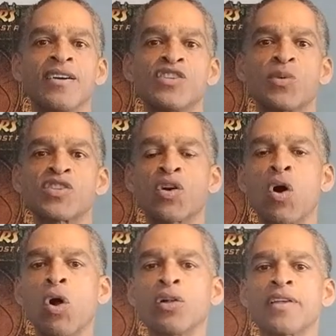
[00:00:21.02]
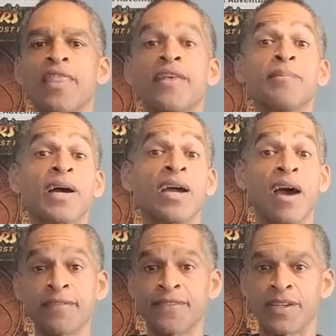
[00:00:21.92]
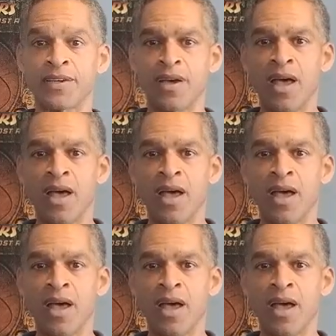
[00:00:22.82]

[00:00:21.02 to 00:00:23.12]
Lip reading: is what's called the MacGuffin,